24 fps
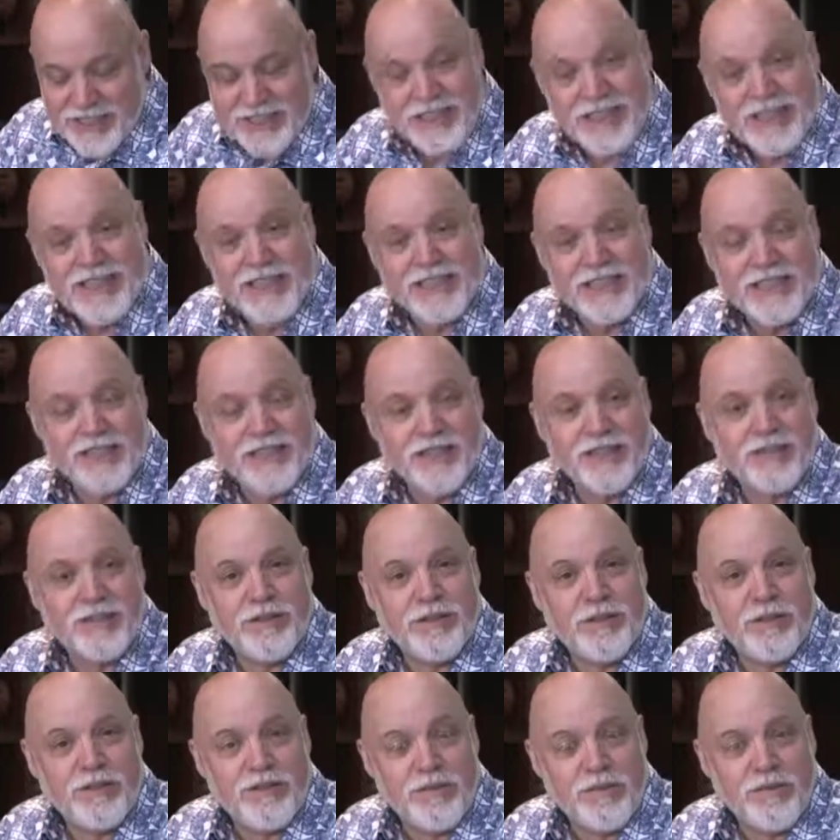teaches us
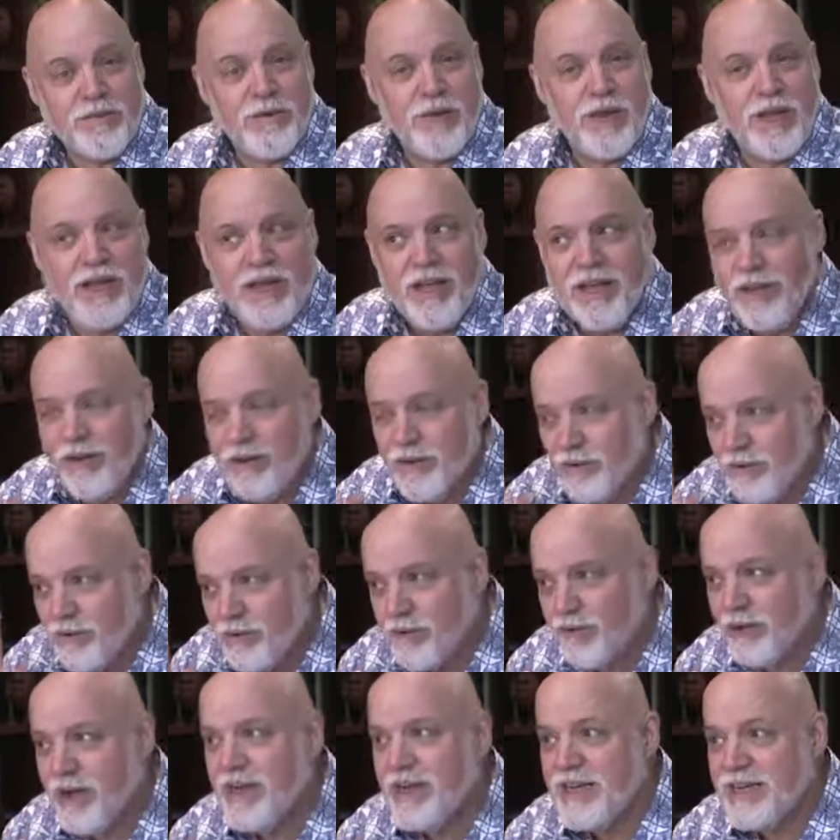three
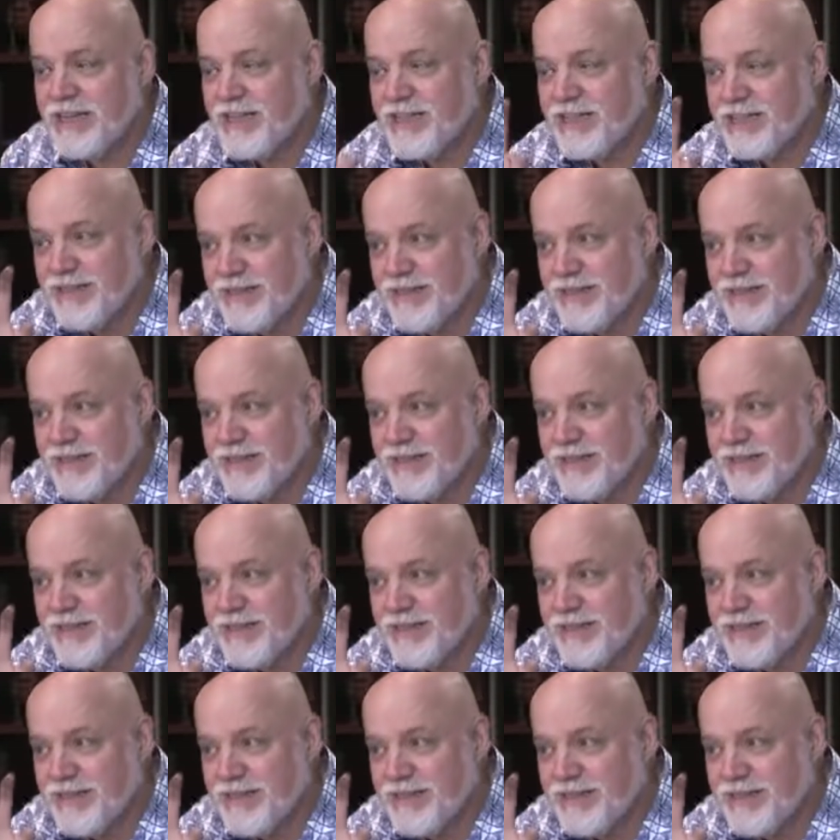great